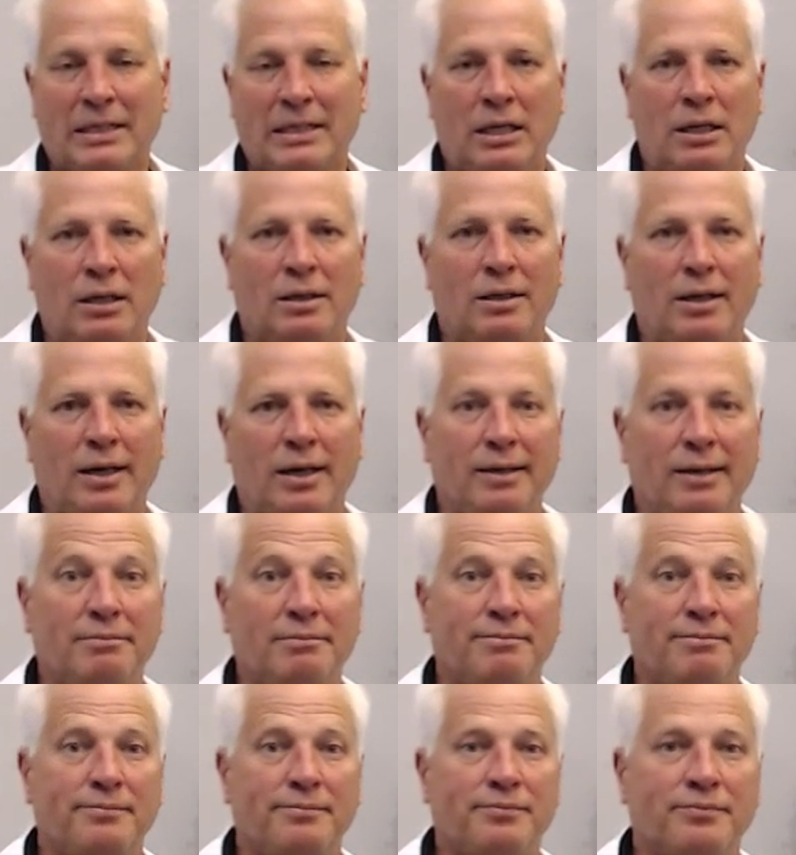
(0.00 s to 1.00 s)
All right.
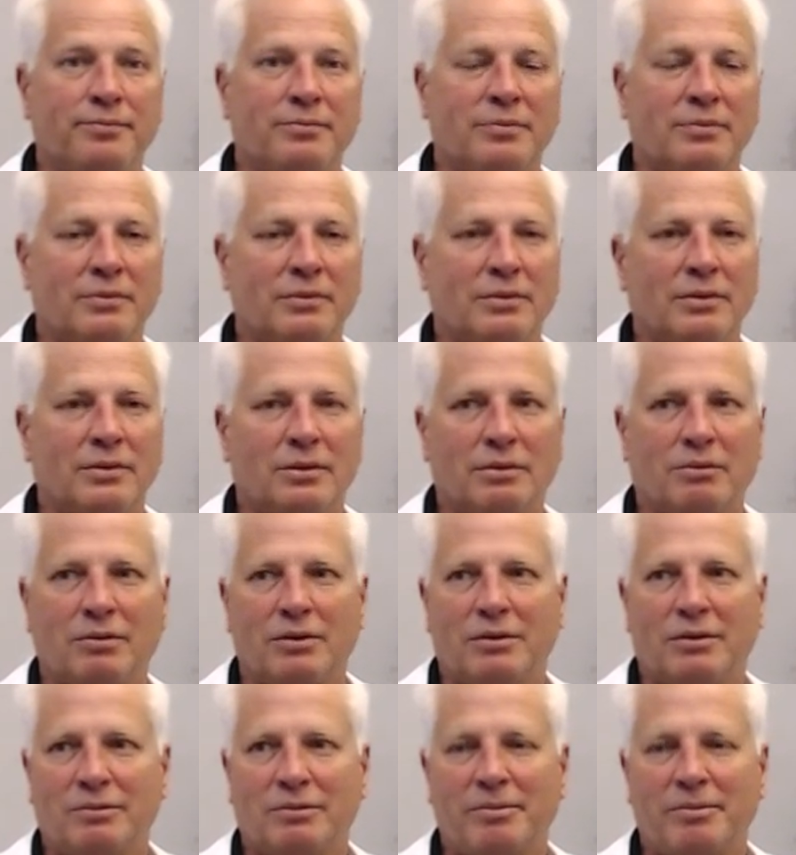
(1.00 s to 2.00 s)

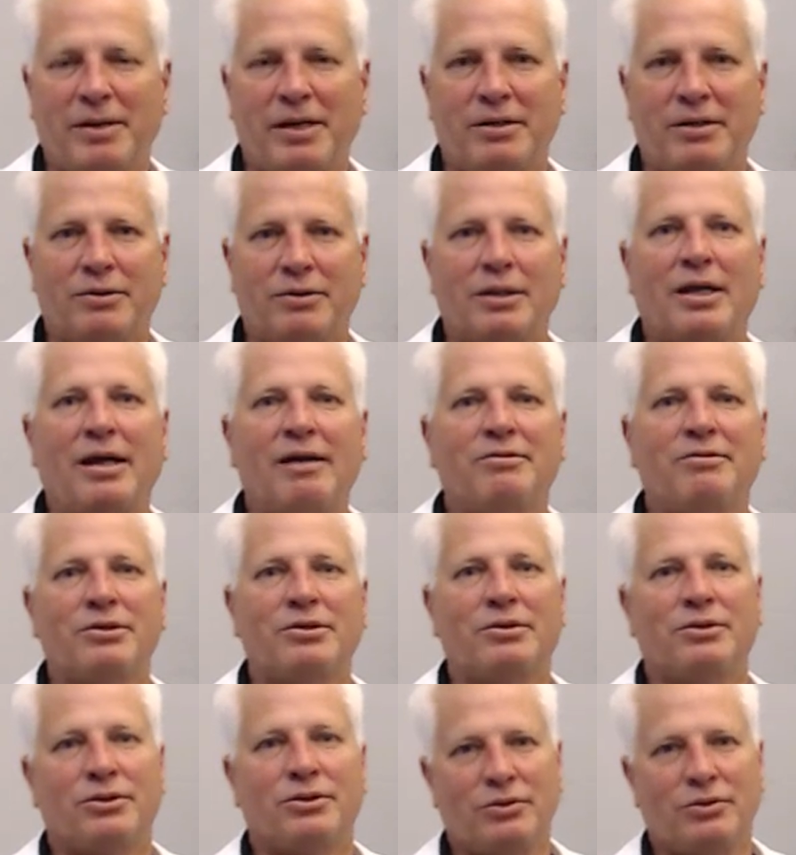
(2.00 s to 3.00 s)
We may do a live show
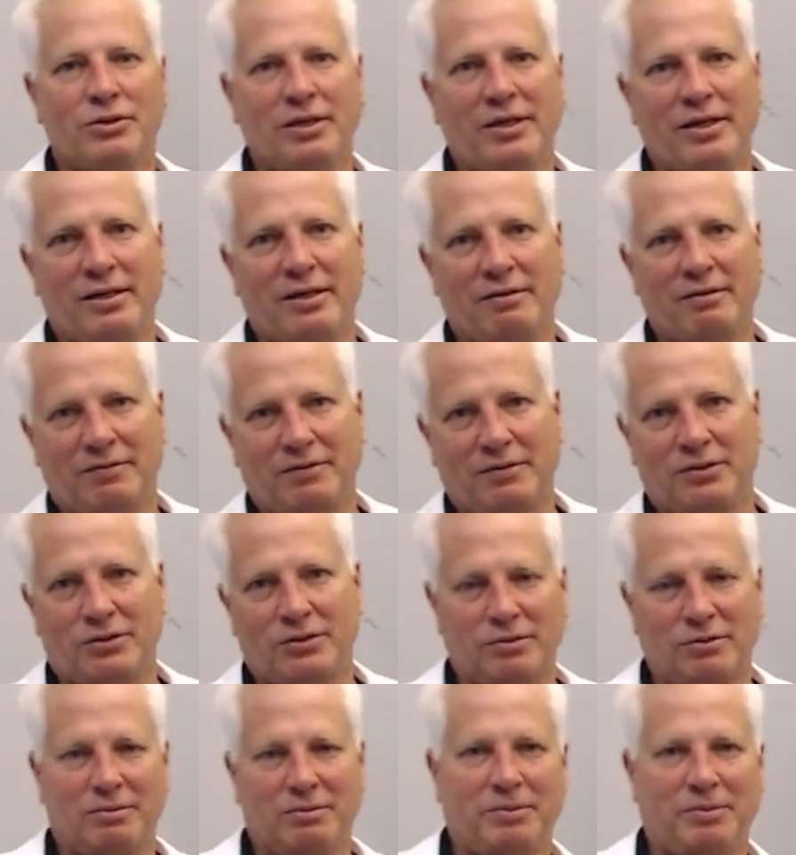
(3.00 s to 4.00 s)
Tuesday if the
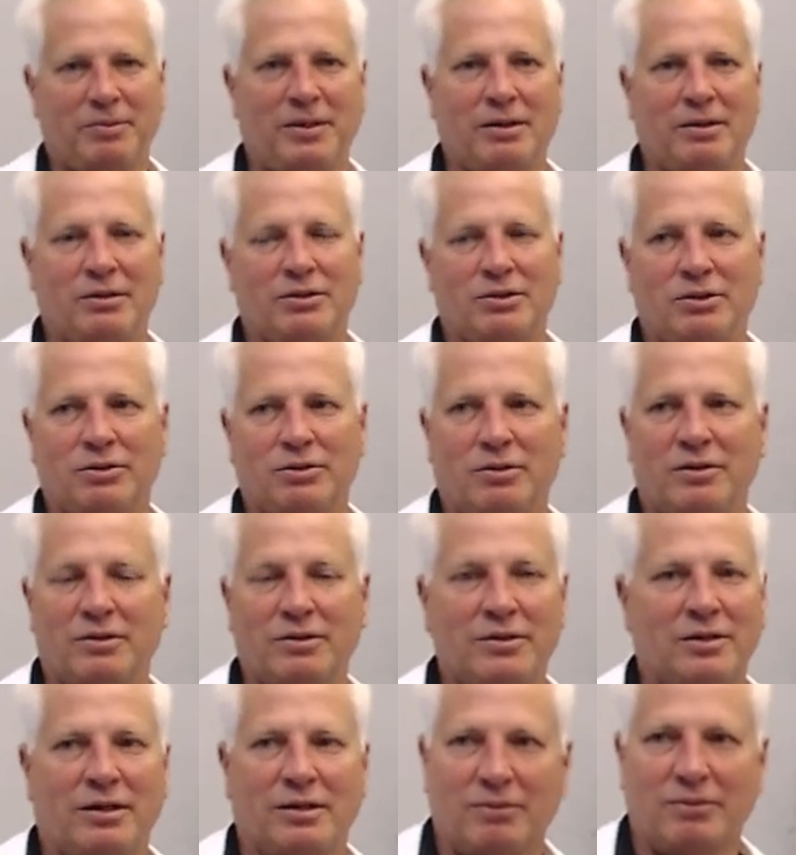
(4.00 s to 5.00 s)
storm, depend on the storm. There's
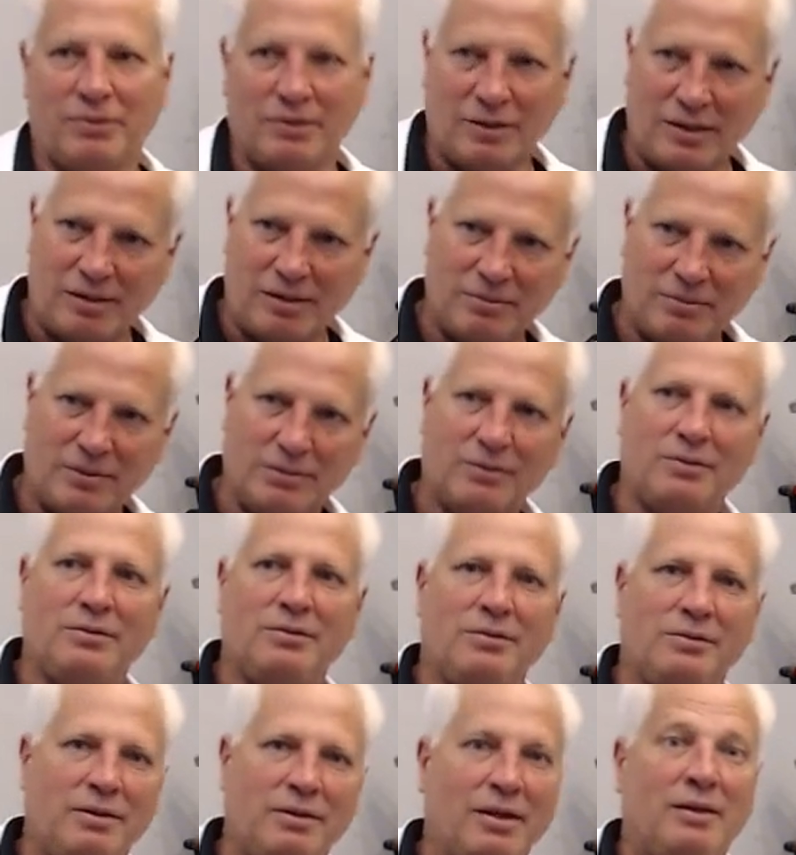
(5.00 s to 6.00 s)
another one coming.
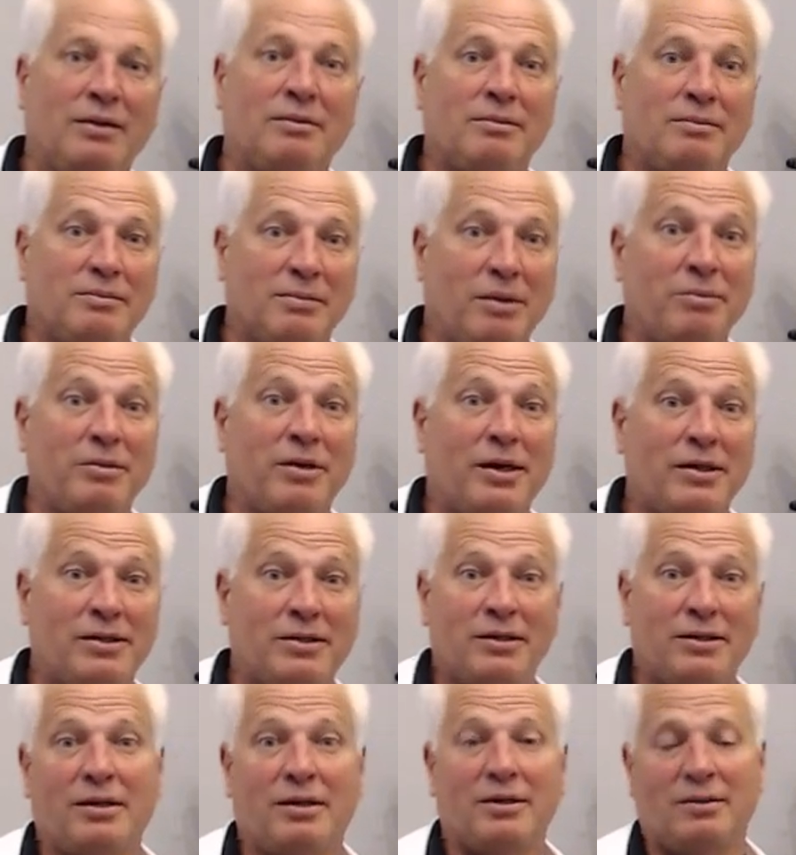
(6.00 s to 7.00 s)
Remember I
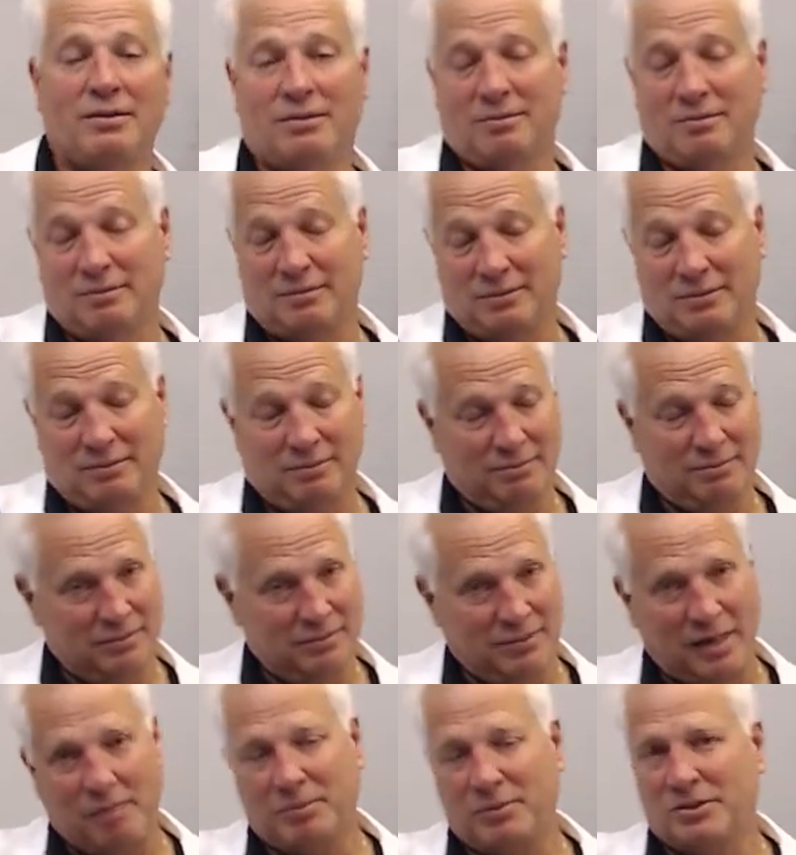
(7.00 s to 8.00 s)
said
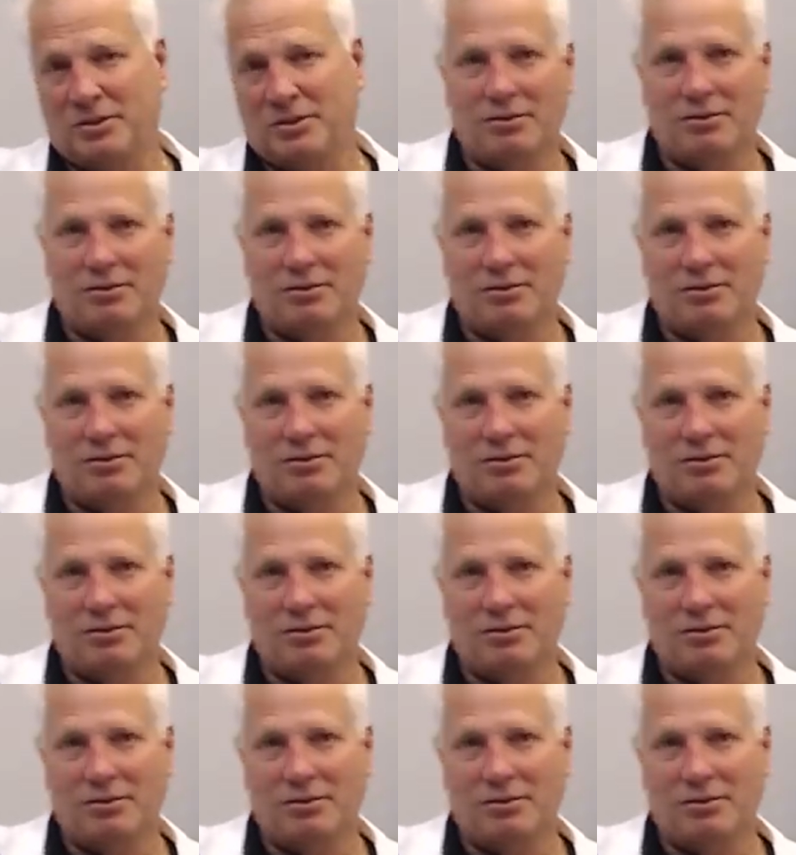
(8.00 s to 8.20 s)
episodes